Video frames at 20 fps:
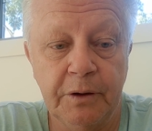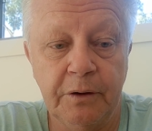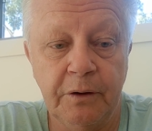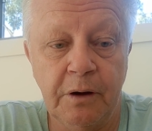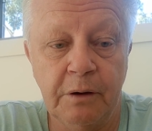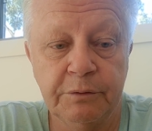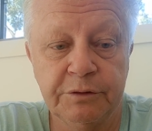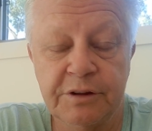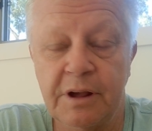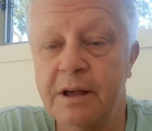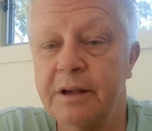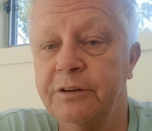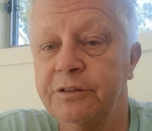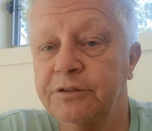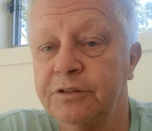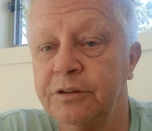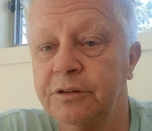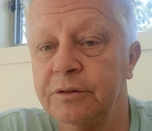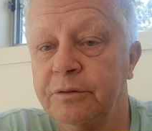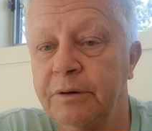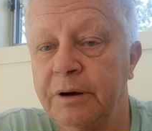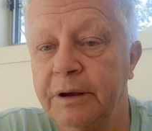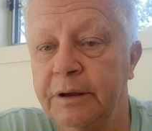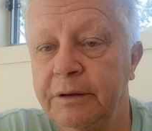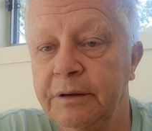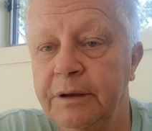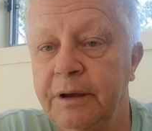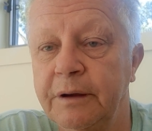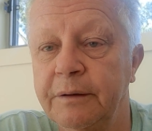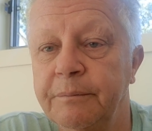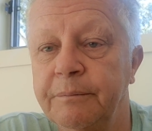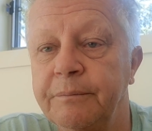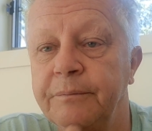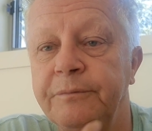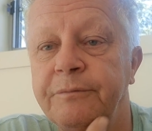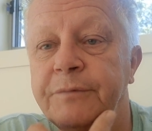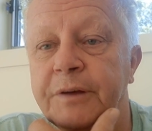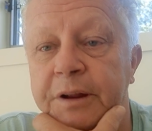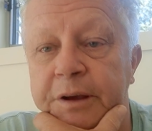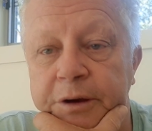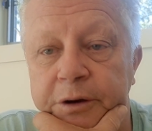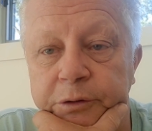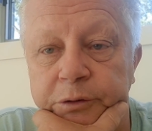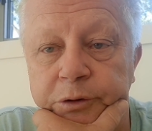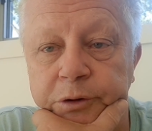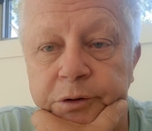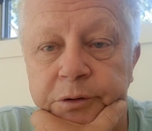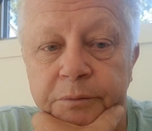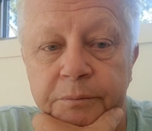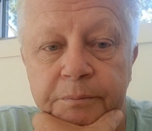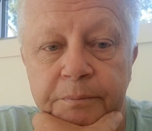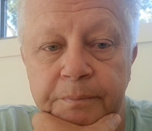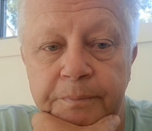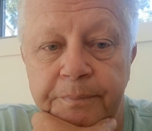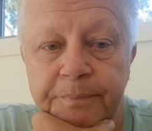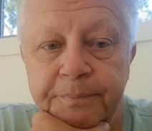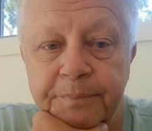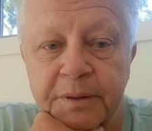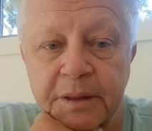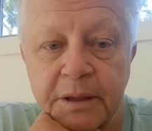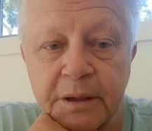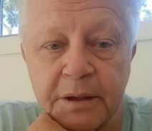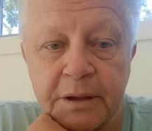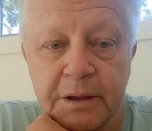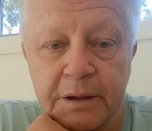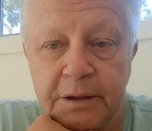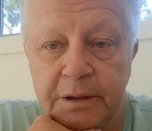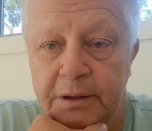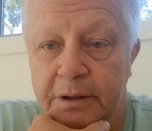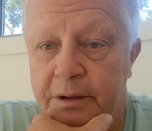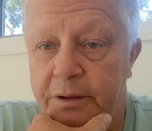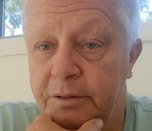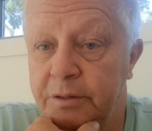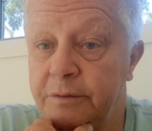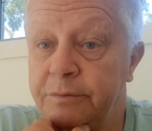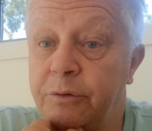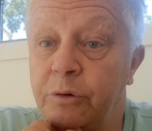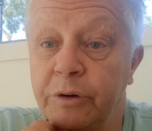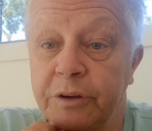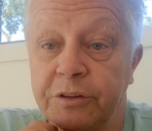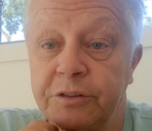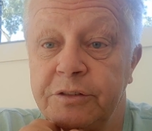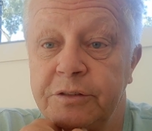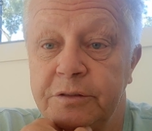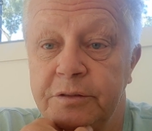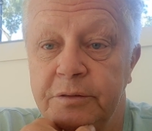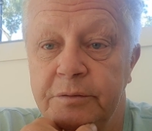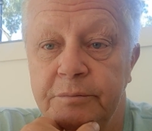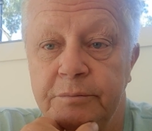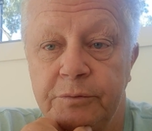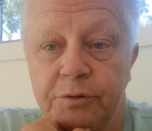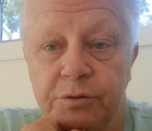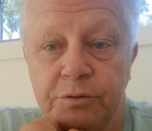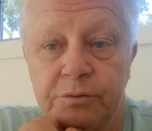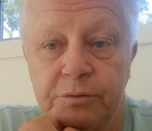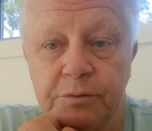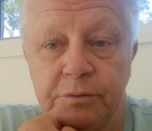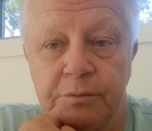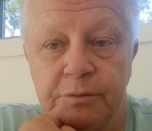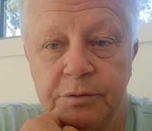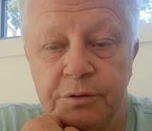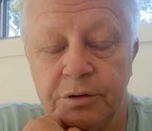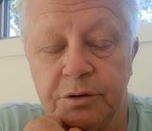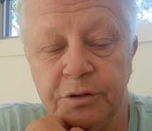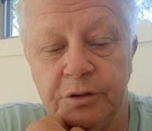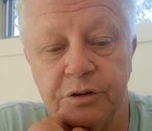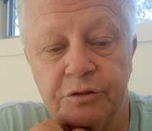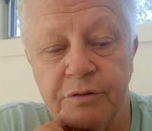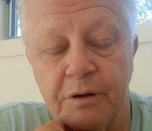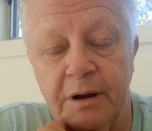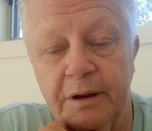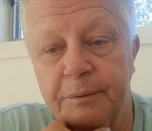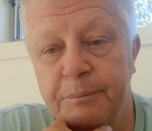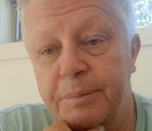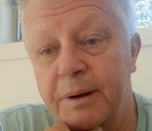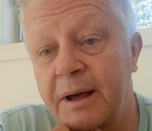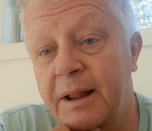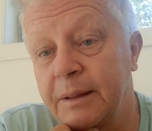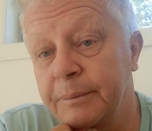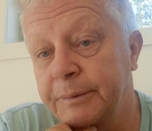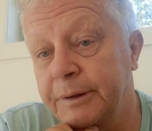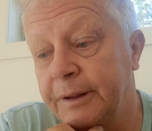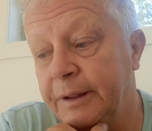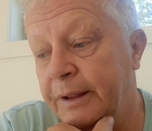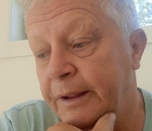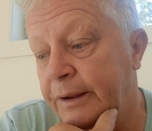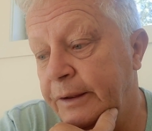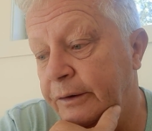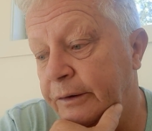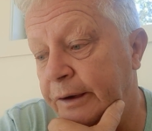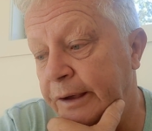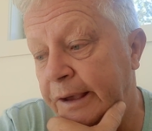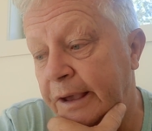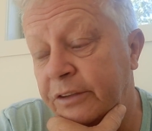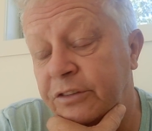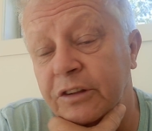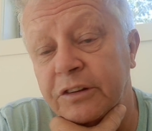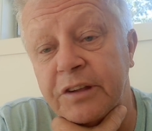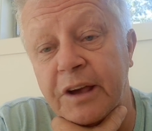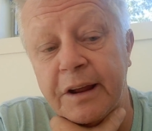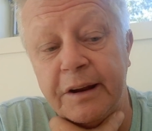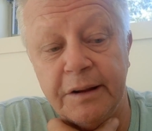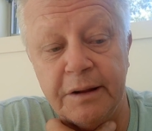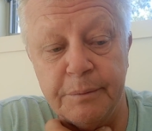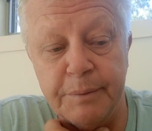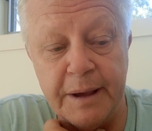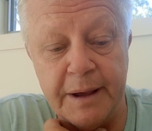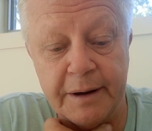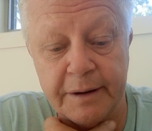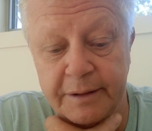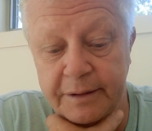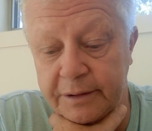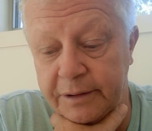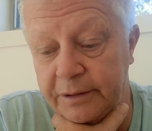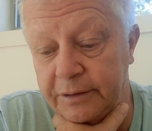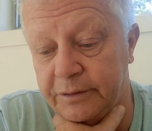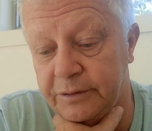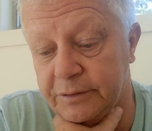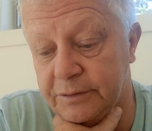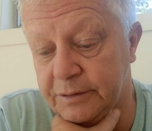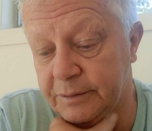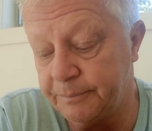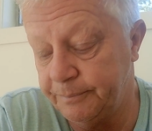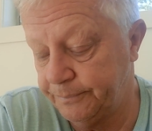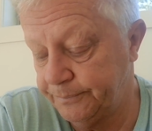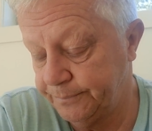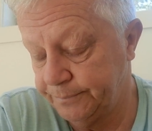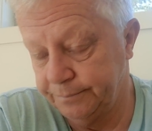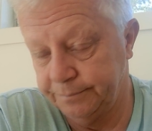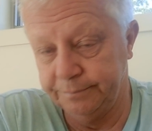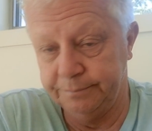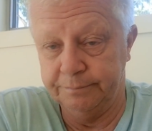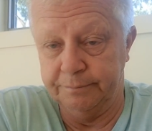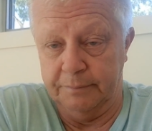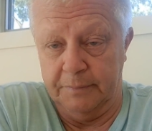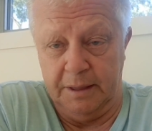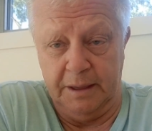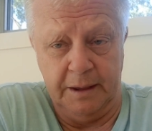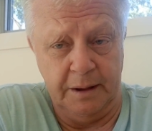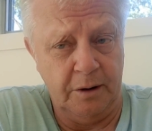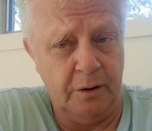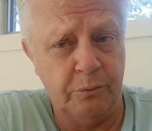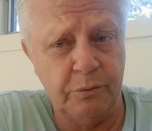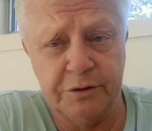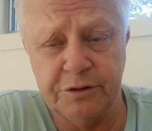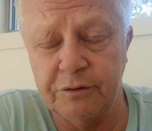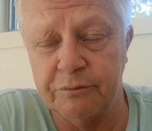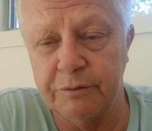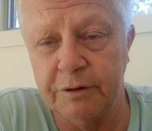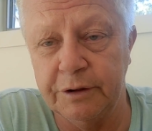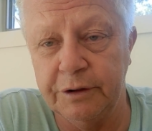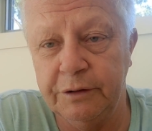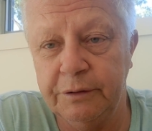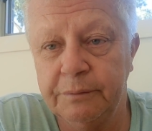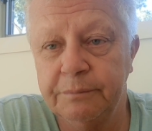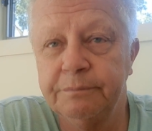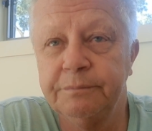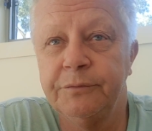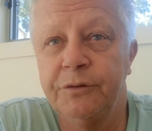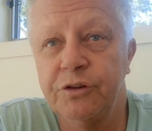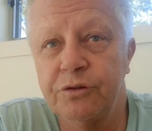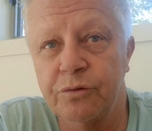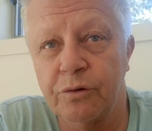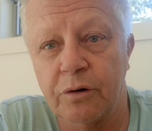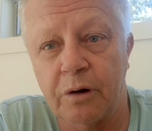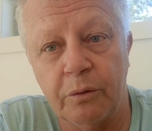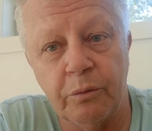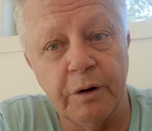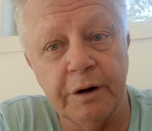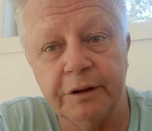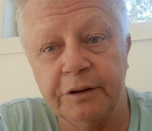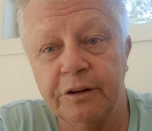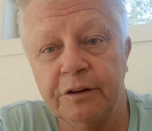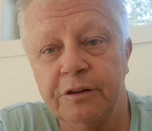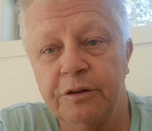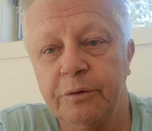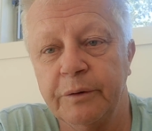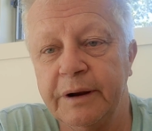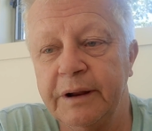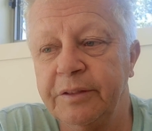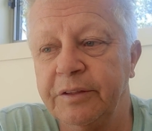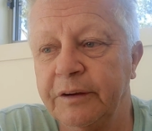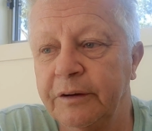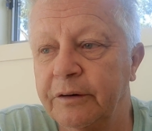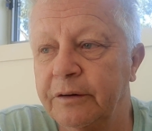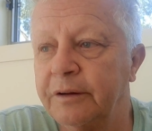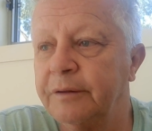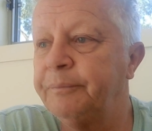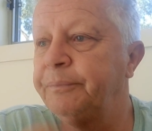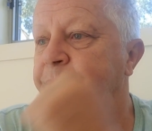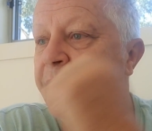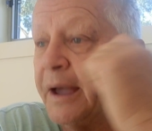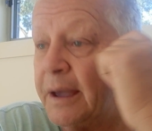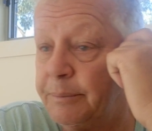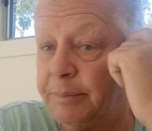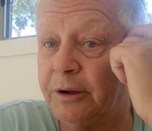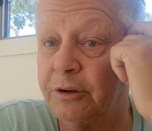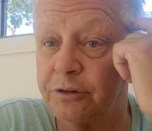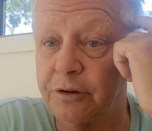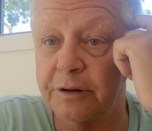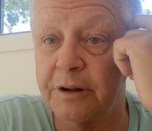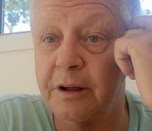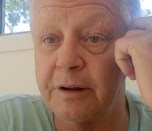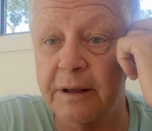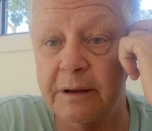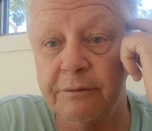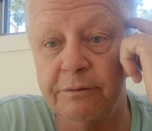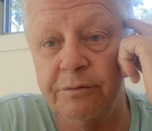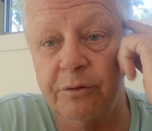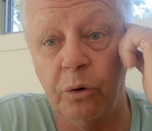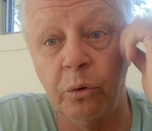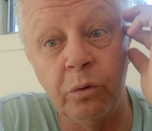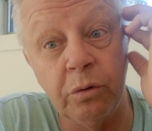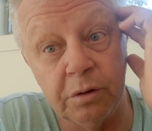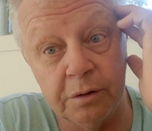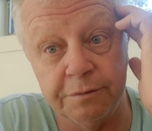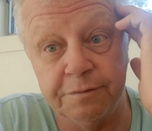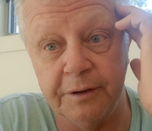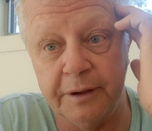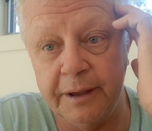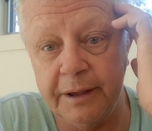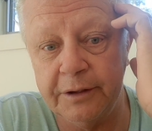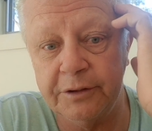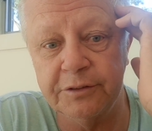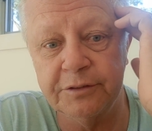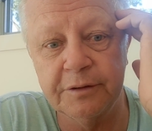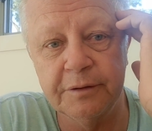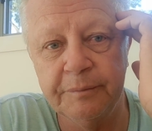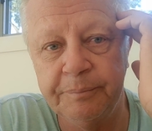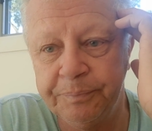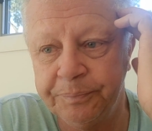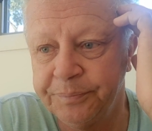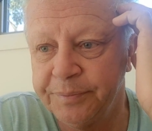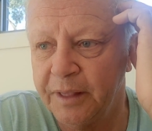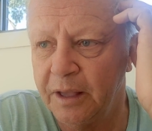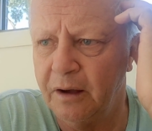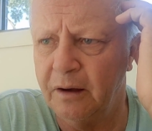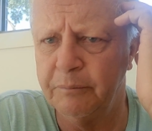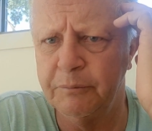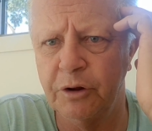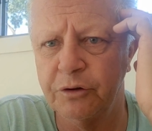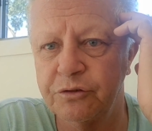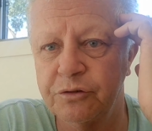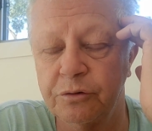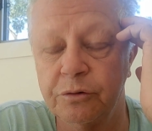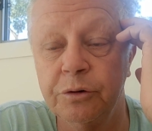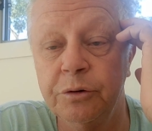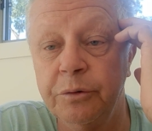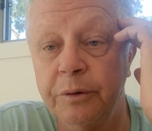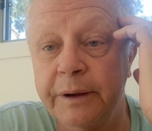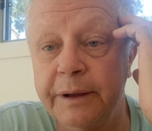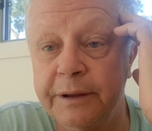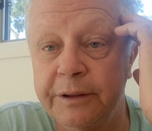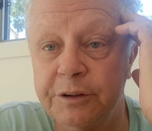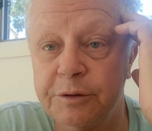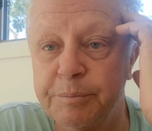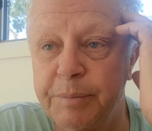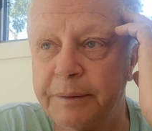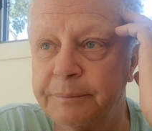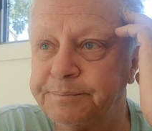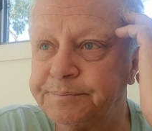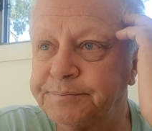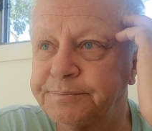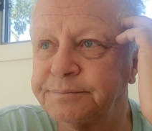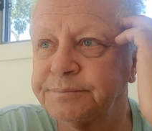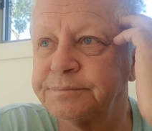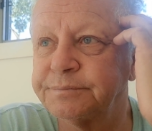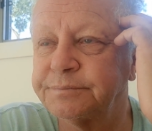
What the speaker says: was asked to do a video on the voice to the Australian Parliament, and I hesitated about it, and I wasn't really sure I wanted to do anything on it. A, because I don't have all the facts. I'm not sure who has, but